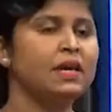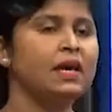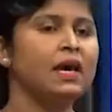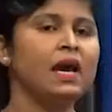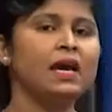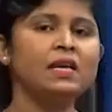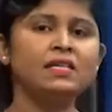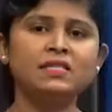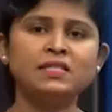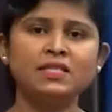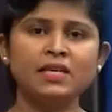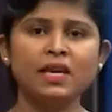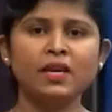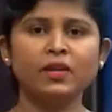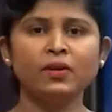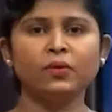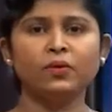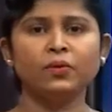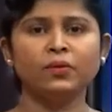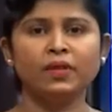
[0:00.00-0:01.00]
I
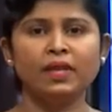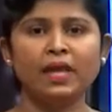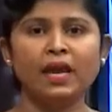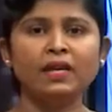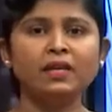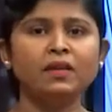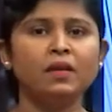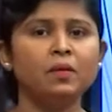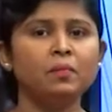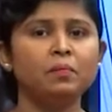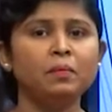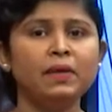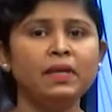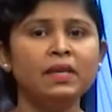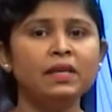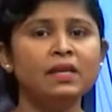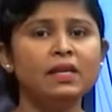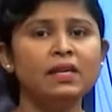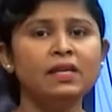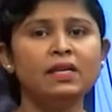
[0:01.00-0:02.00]
said you that
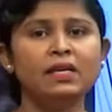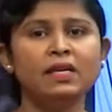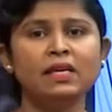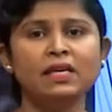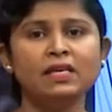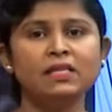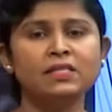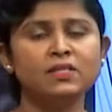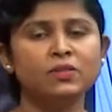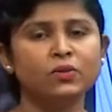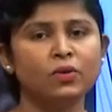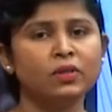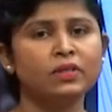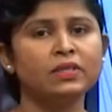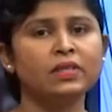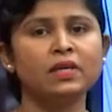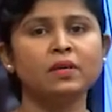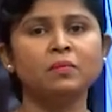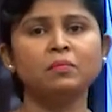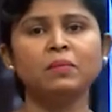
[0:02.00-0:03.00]
mineral is
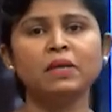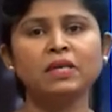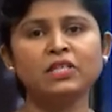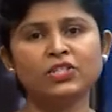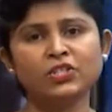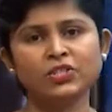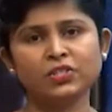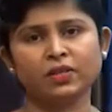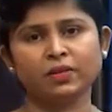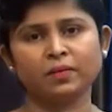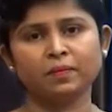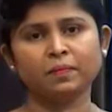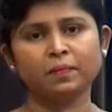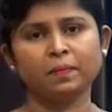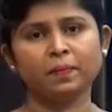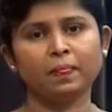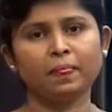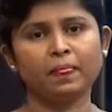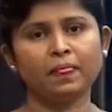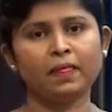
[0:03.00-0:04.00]
not a mixture.
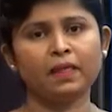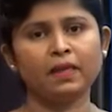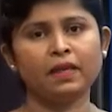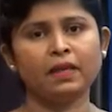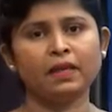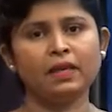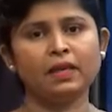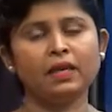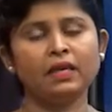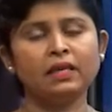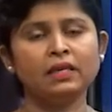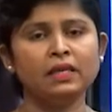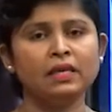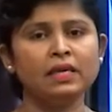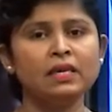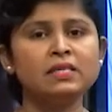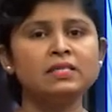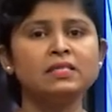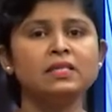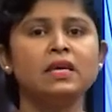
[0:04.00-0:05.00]
It
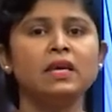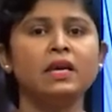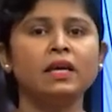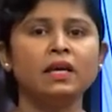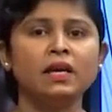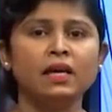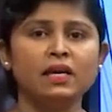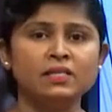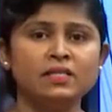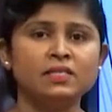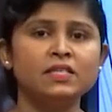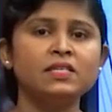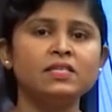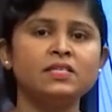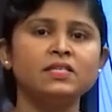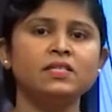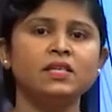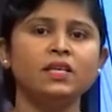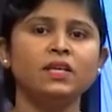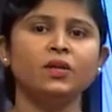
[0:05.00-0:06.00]
is
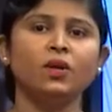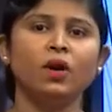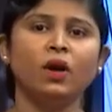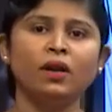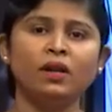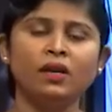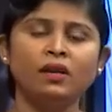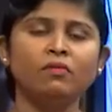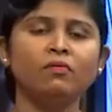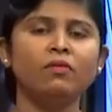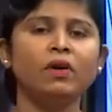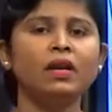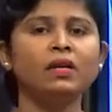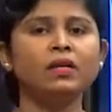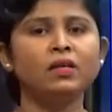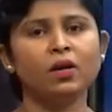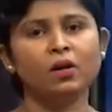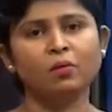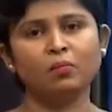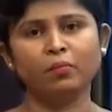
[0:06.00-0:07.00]
consisting only
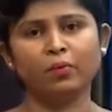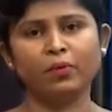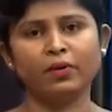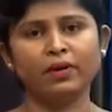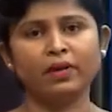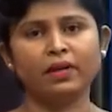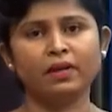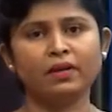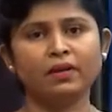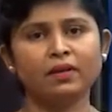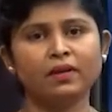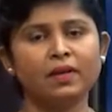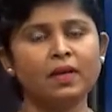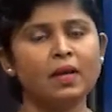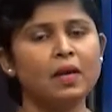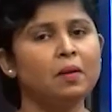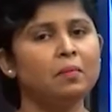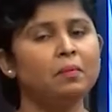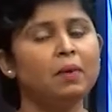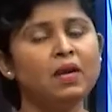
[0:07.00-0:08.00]
one component.
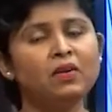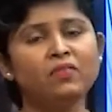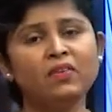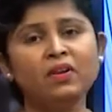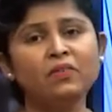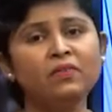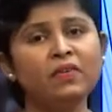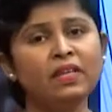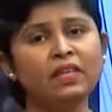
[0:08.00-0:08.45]
But when we